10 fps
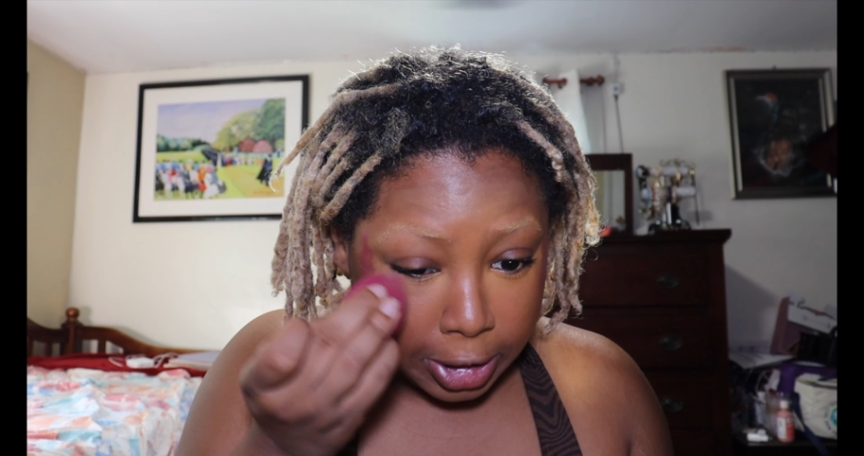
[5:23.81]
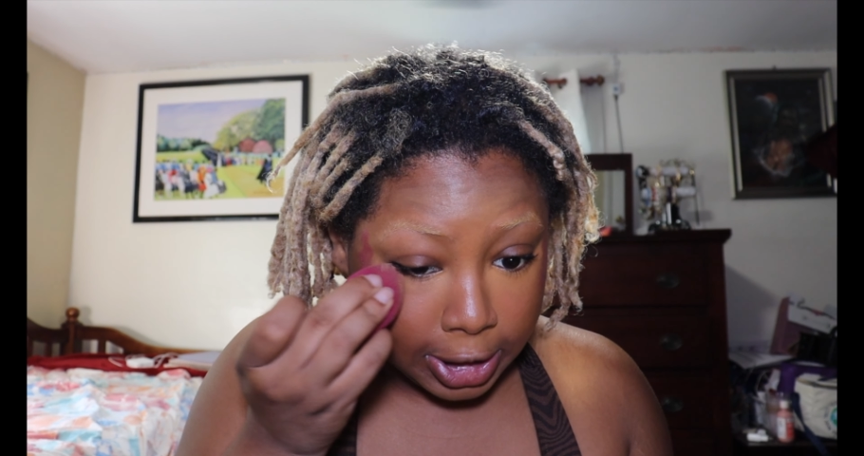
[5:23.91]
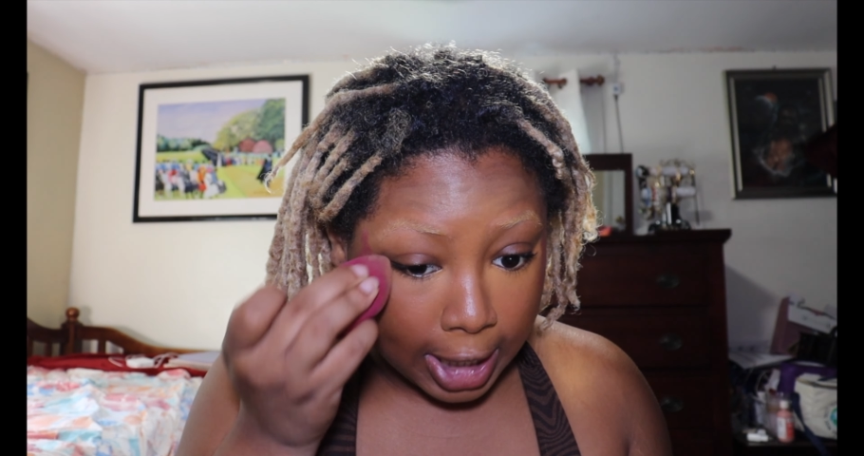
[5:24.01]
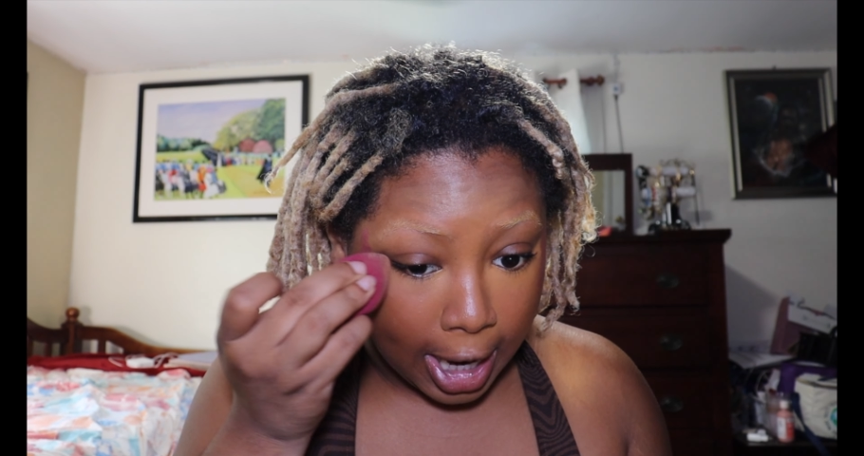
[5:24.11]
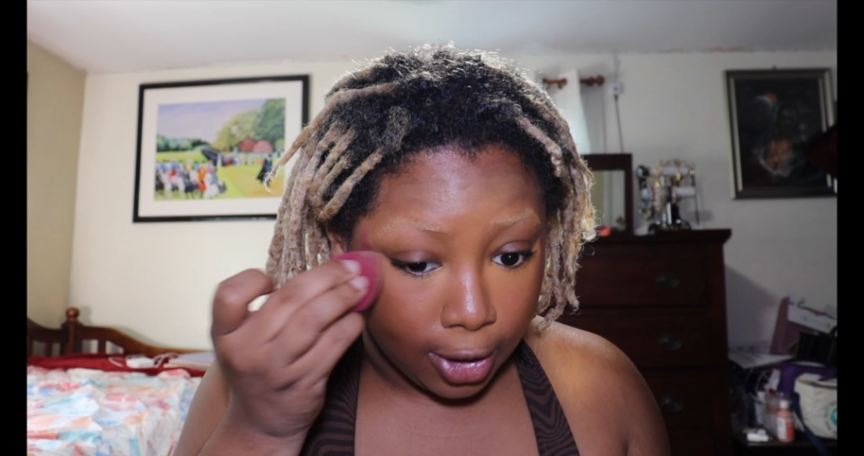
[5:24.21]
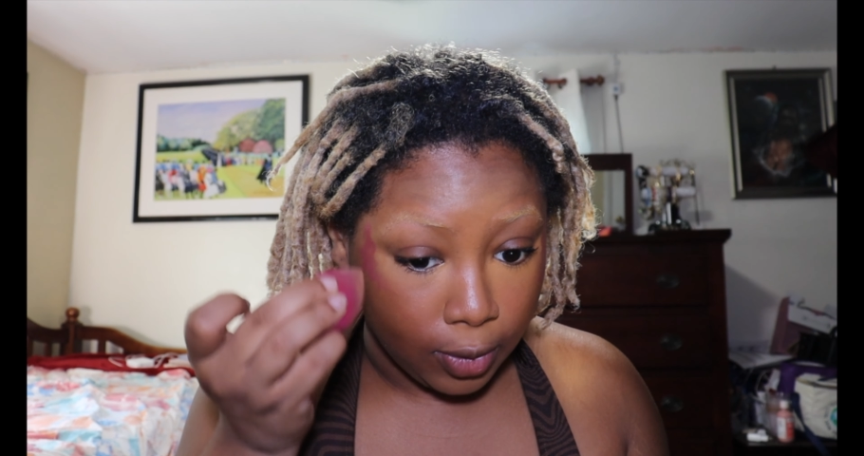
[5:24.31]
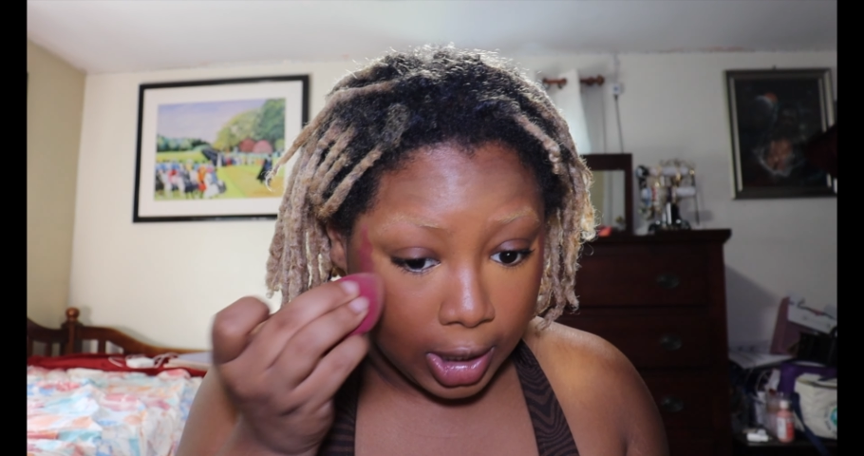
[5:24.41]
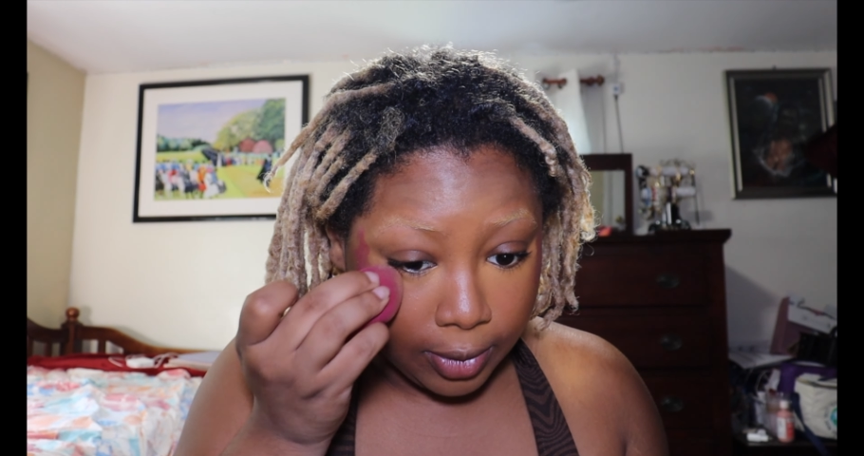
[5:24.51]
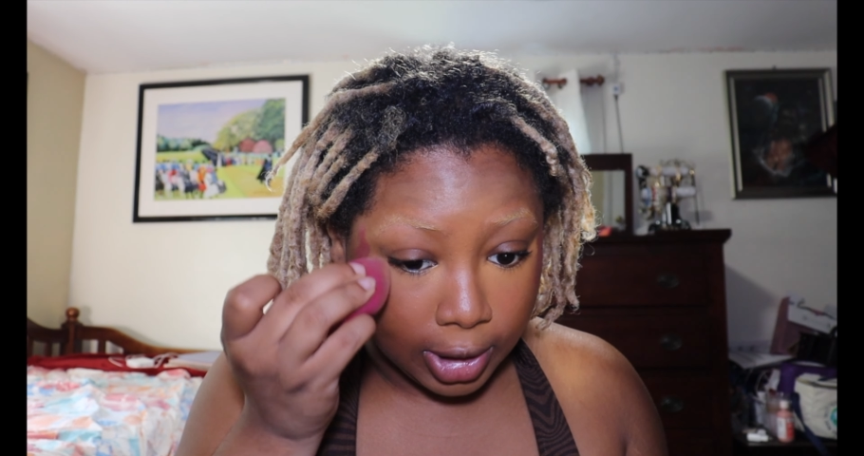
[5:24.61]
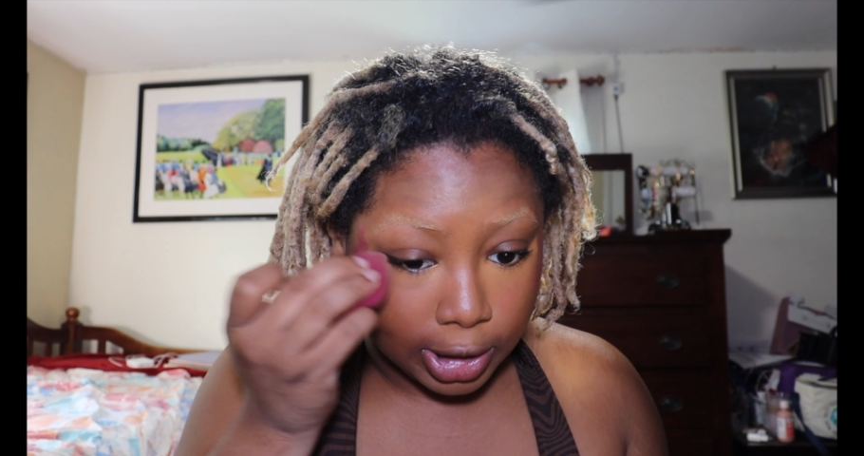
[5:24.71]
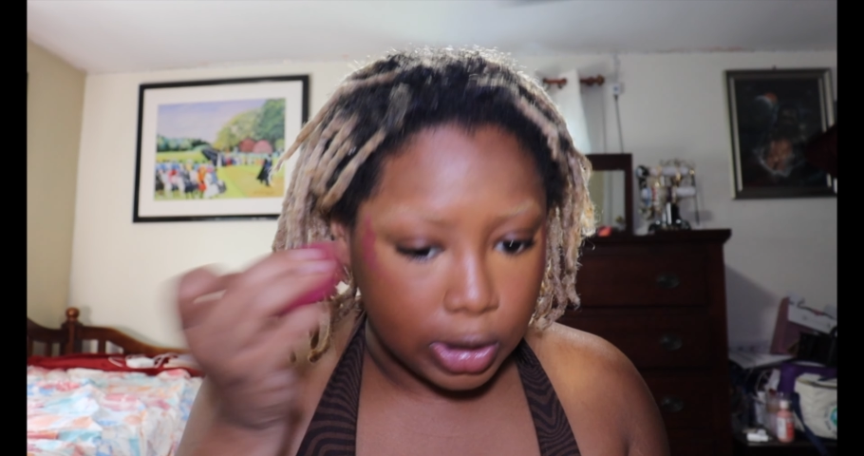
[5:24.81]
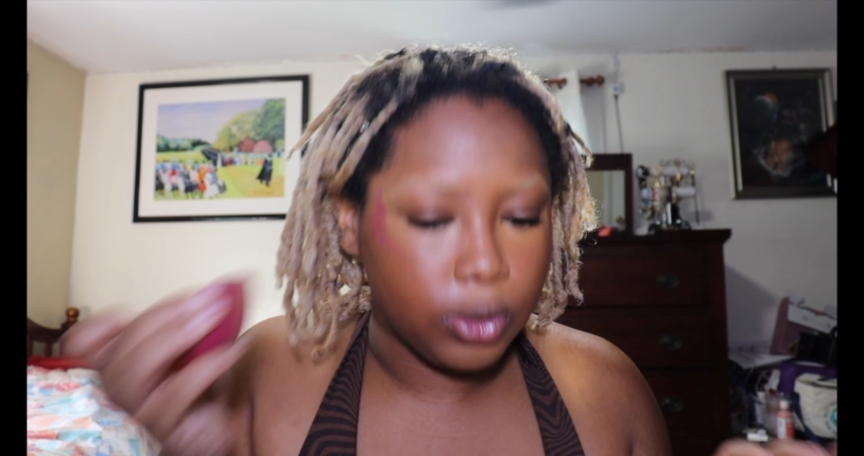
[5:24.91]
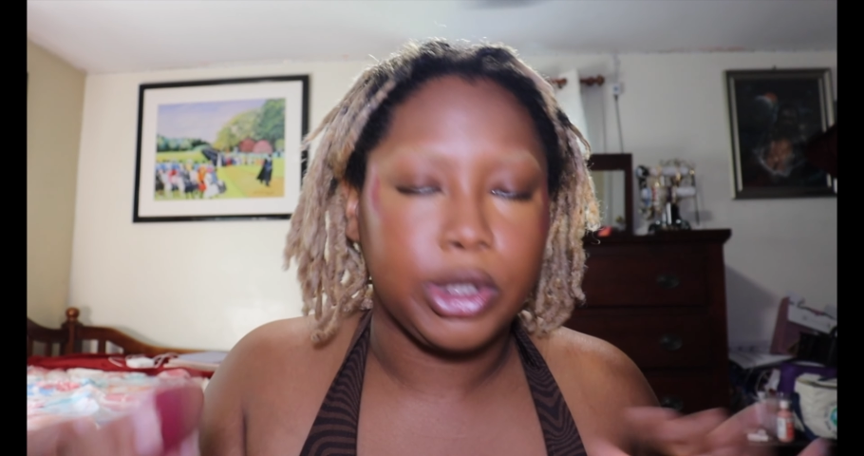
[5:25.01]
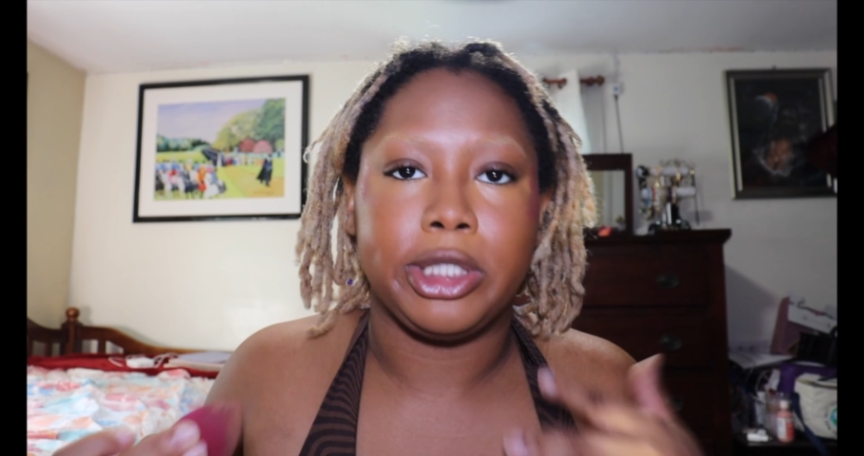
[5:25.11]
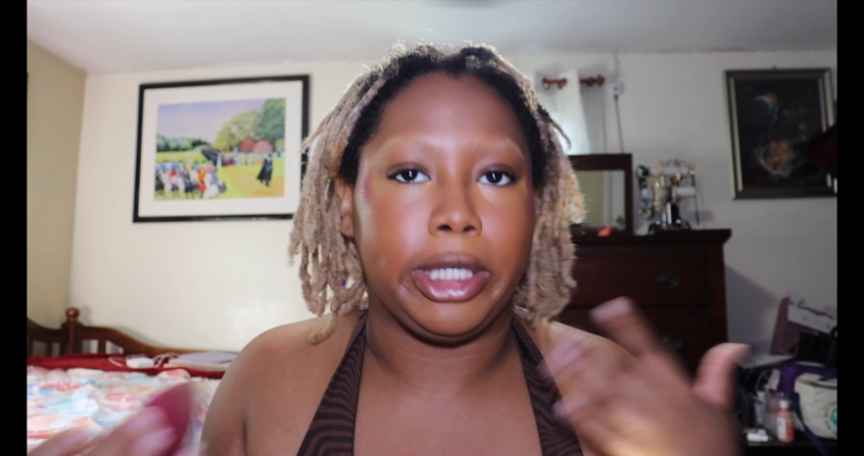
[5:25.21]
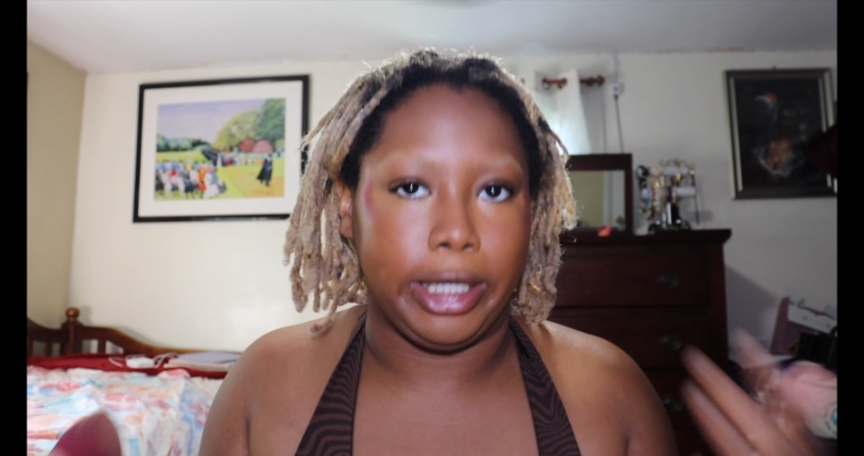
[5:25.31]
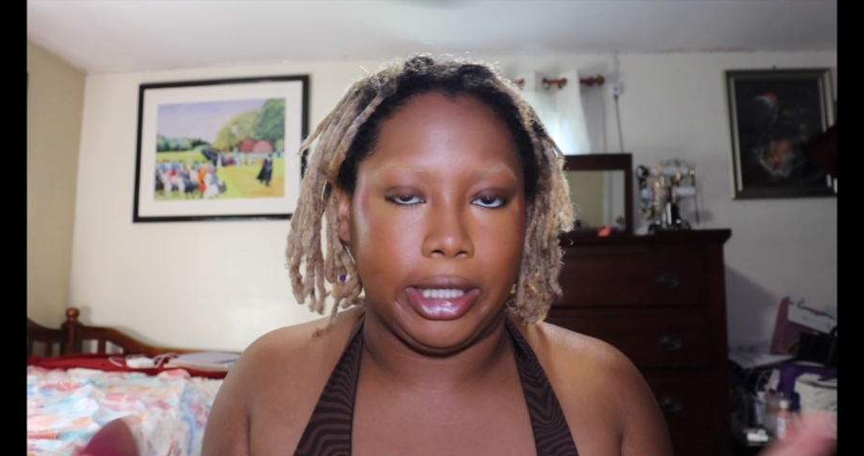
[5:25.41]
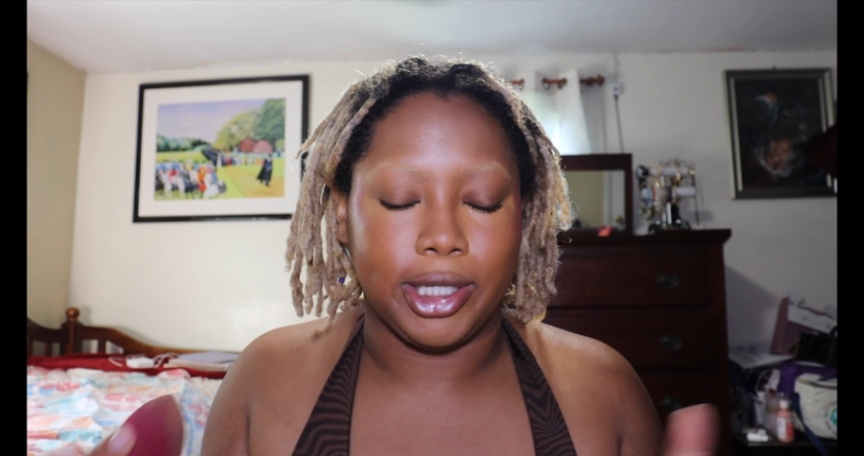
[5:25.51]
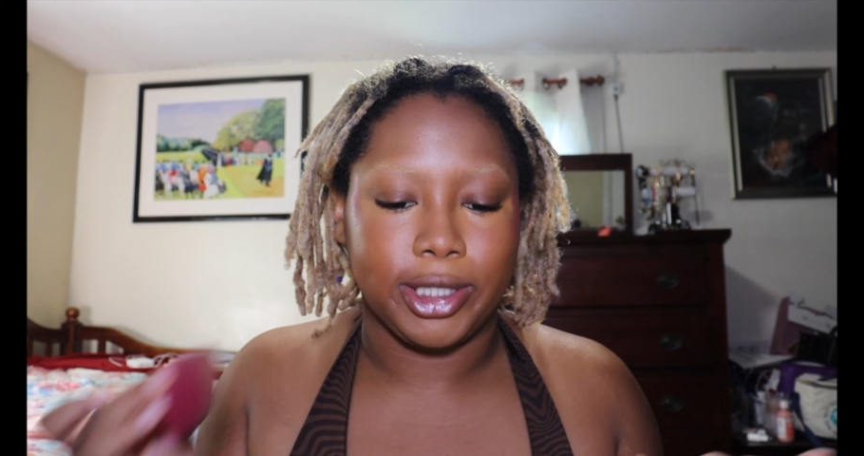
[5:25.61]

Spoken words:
sad or whatever, like don't just eat.